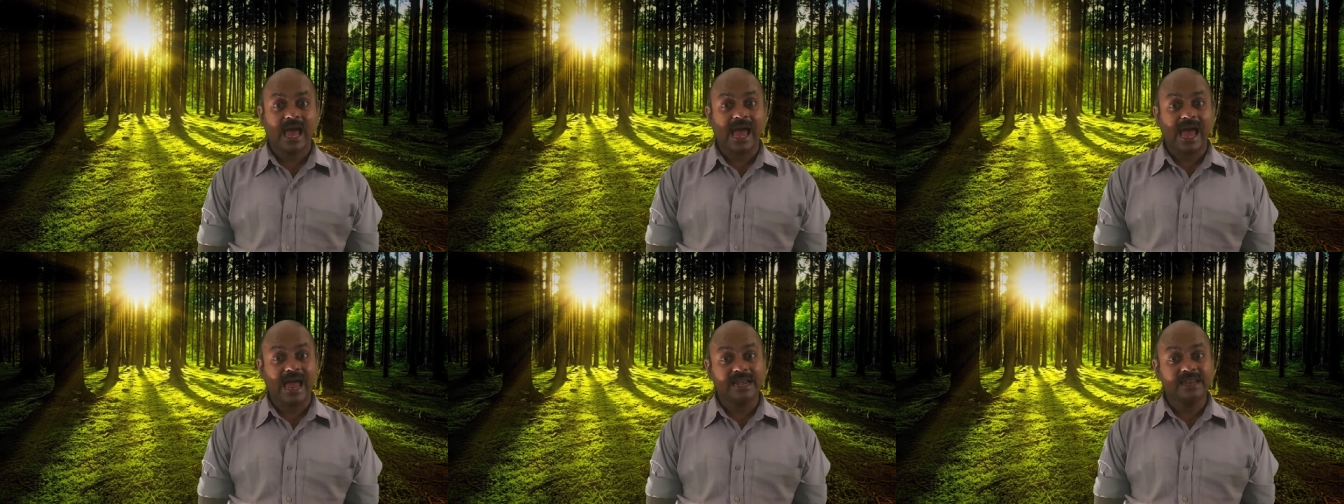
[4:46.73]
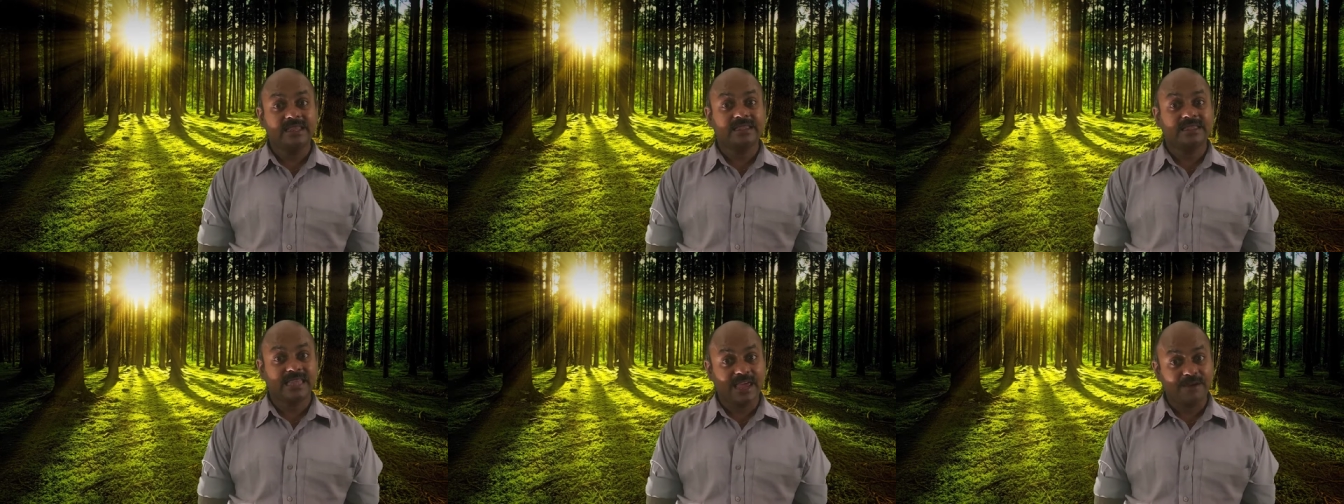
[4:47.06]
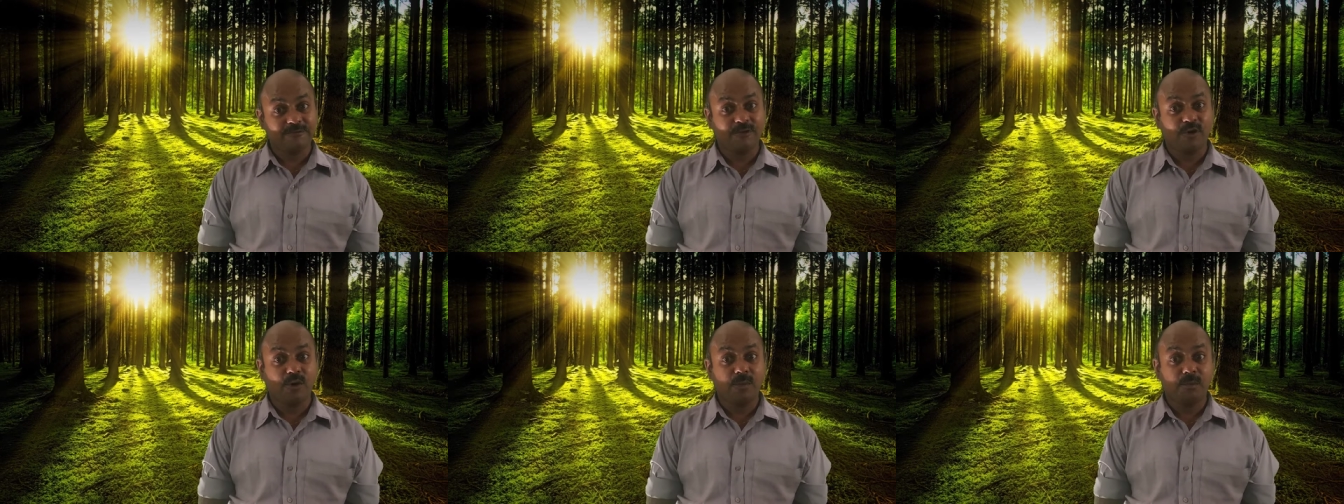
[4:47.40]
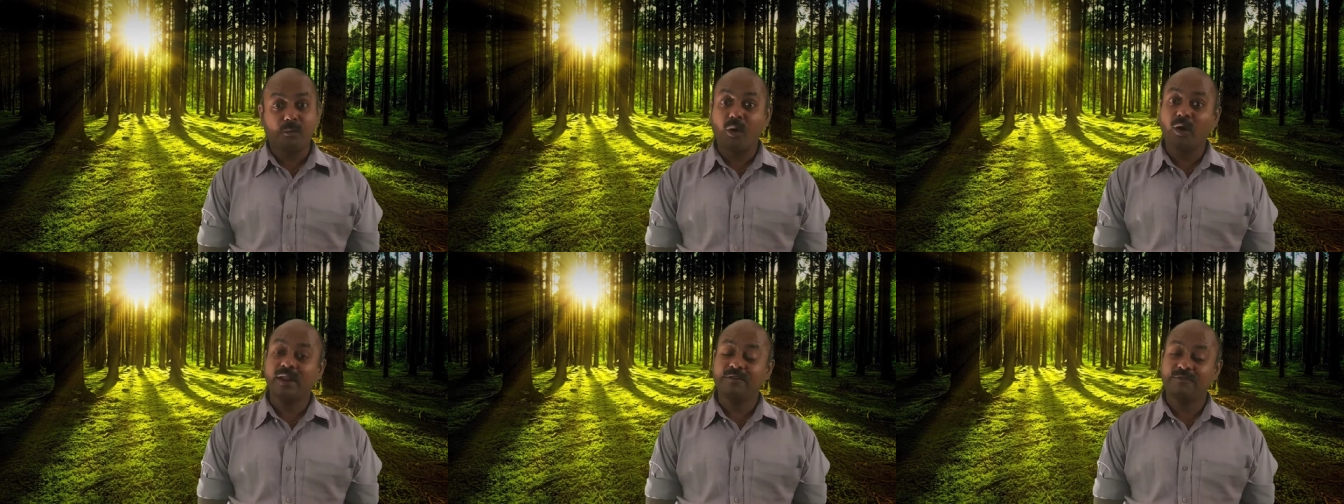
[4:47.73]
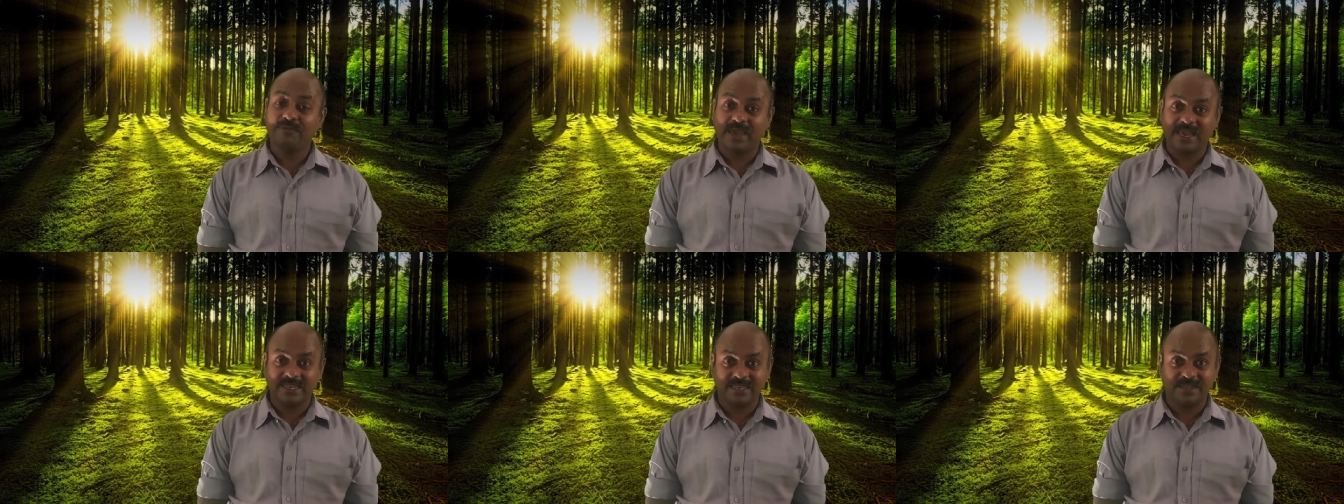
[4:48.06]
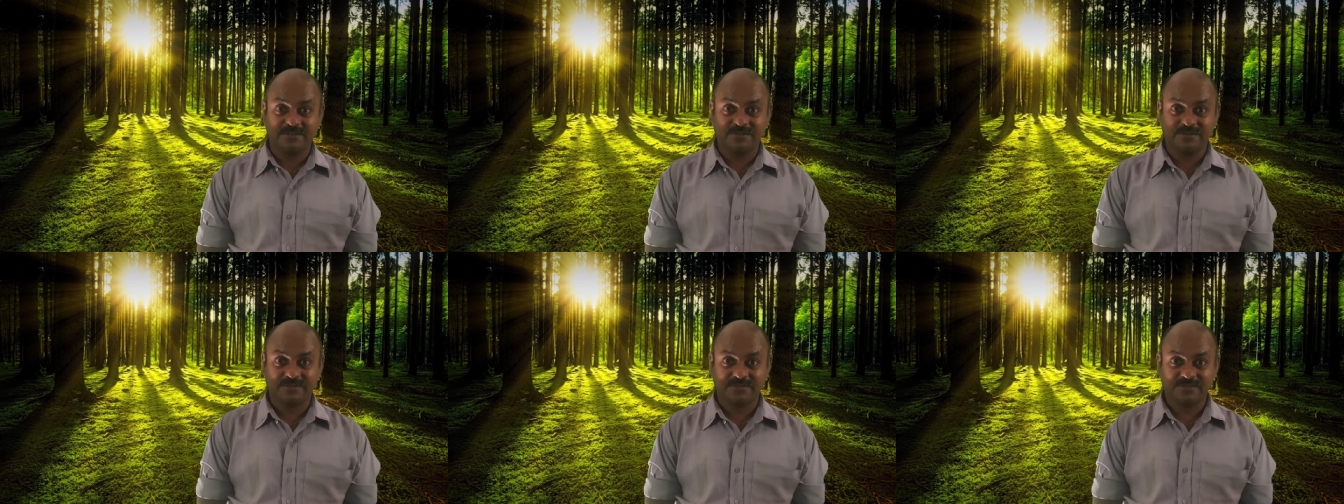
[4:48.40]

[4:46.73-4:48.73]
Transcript: and therefore more effective.